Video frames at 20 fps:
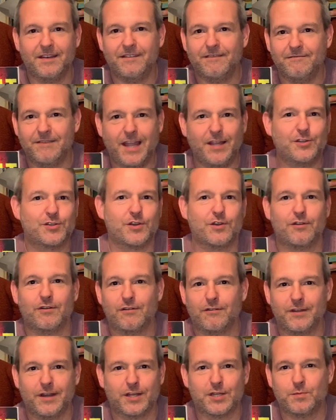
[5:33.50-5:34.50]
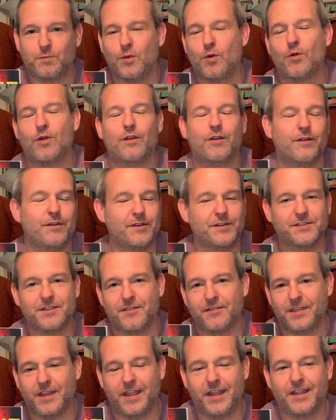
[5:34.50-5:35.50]
nature explorers
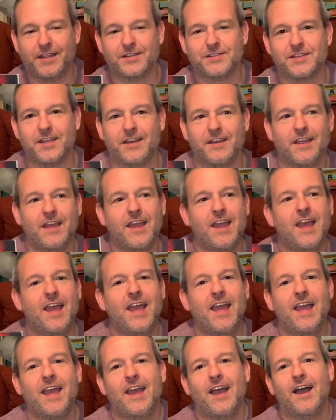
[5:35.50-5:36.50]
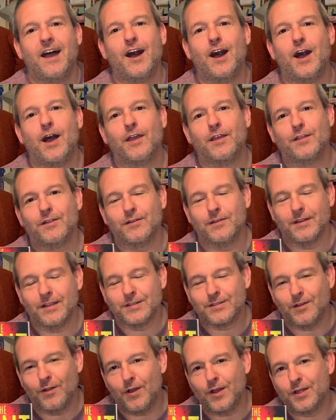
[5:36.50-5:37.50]
and things. And
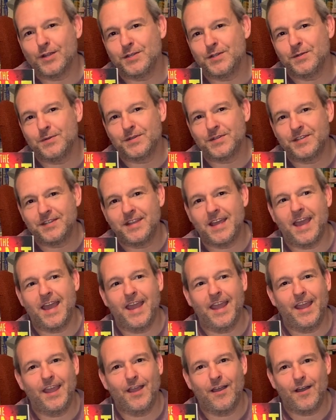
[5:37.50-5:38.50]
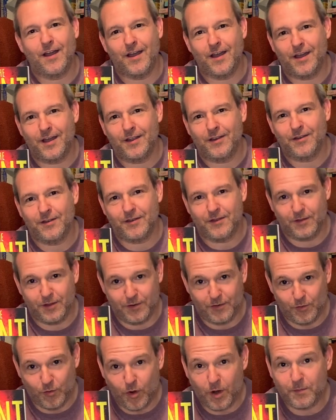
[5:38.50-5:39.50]
as long as you stay on
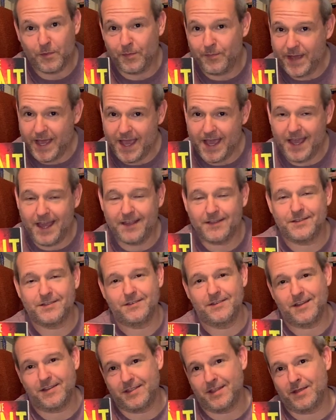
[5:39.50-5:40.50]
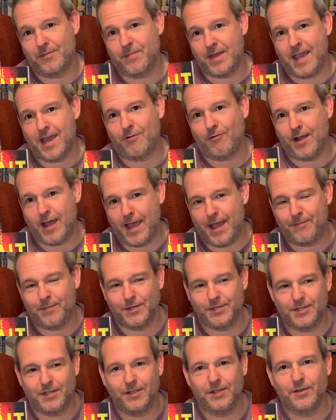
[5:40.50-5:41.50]
the normal paths, nothing bad will
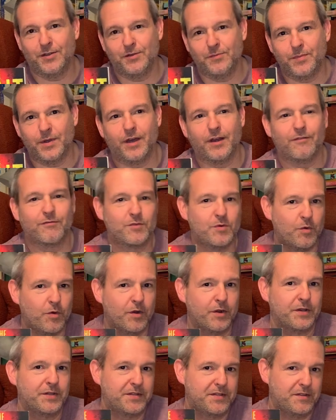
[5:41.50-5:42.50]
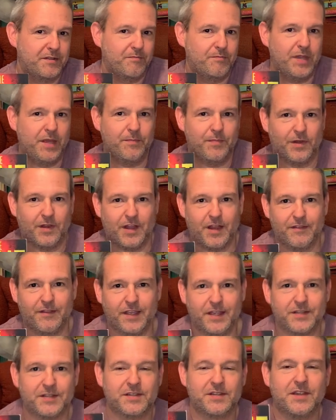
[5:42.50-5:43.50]
happen to you. But of course, the people on
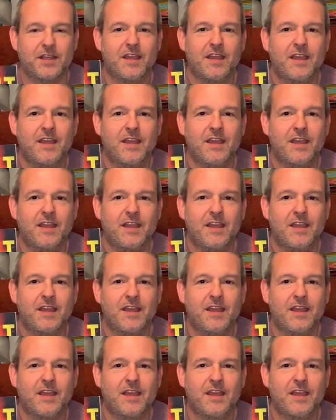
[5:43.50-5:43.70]
this,